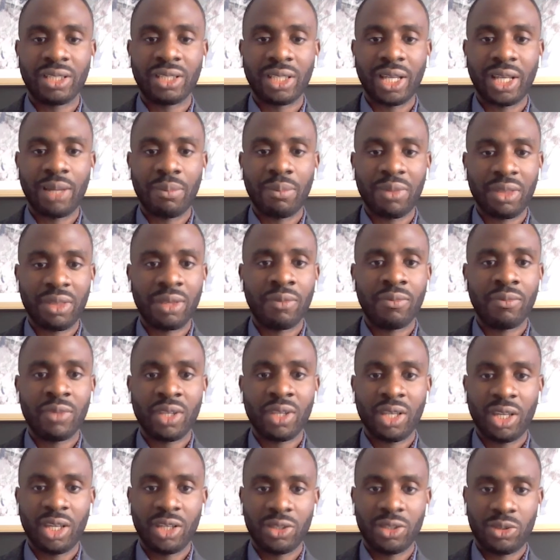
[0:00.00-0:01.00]
in depth
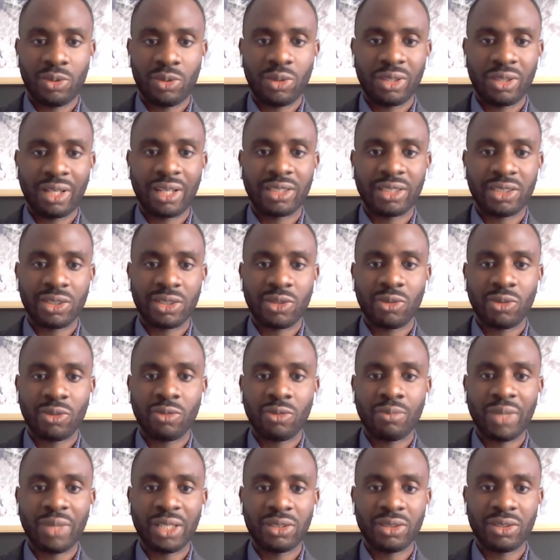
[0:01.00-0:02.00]
into
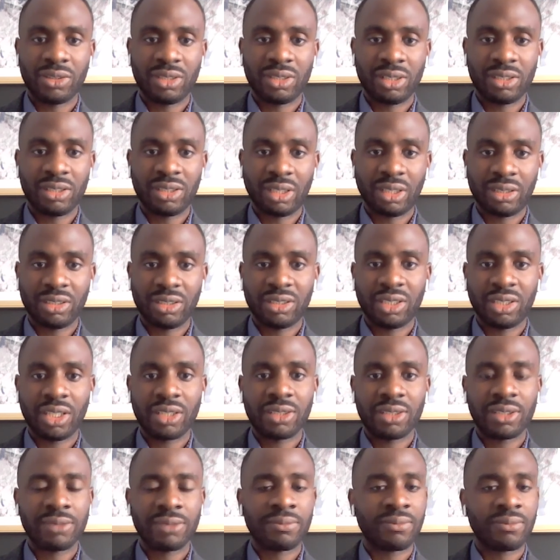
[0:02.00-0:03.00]
analytical methods in
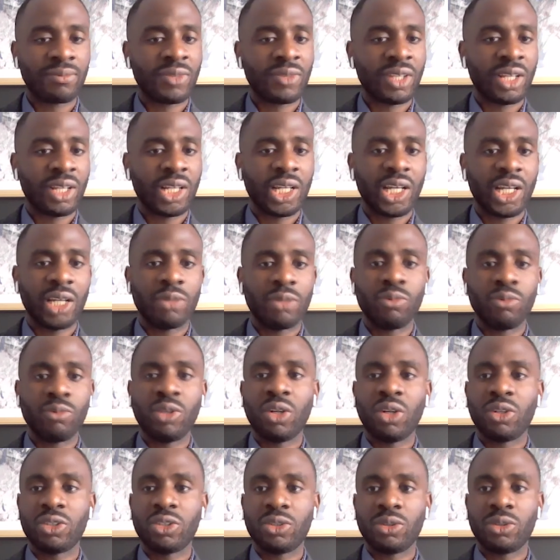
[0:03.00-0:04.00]
statistics. And
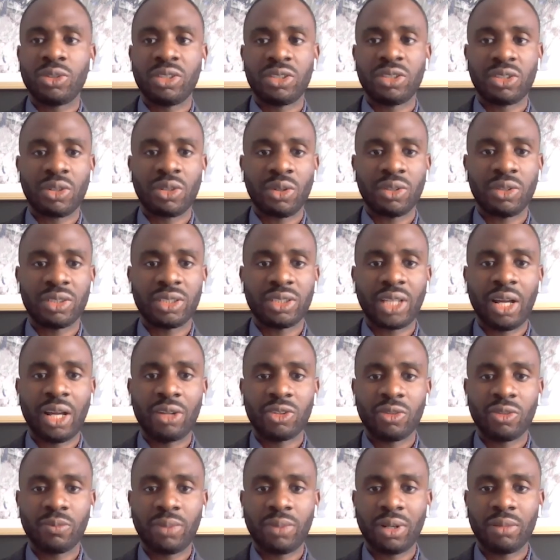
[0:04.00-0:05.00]
we also discussed how
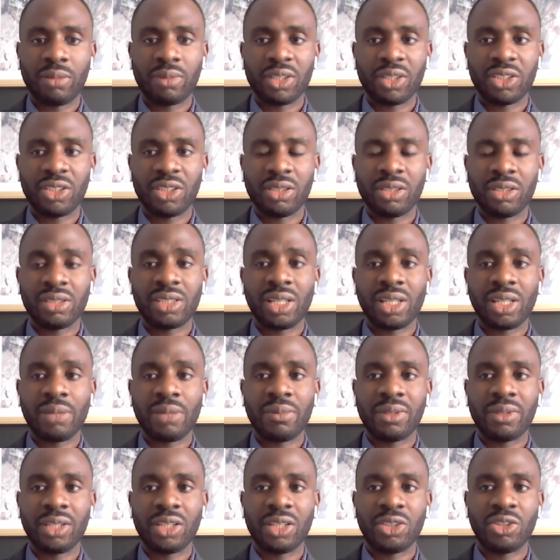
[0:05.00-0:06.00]
to publish and
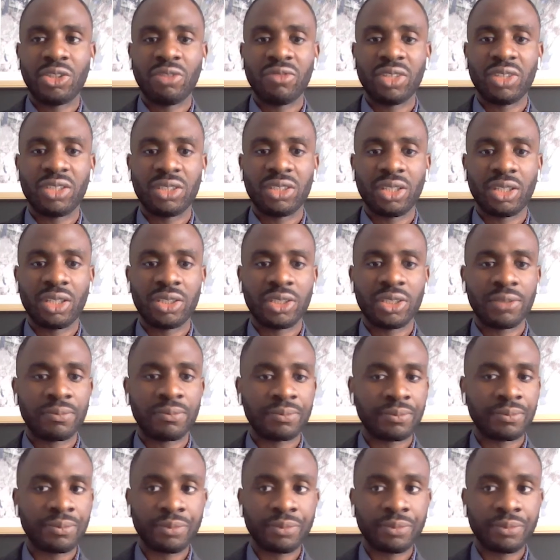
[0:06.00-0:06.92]
disseminate your research.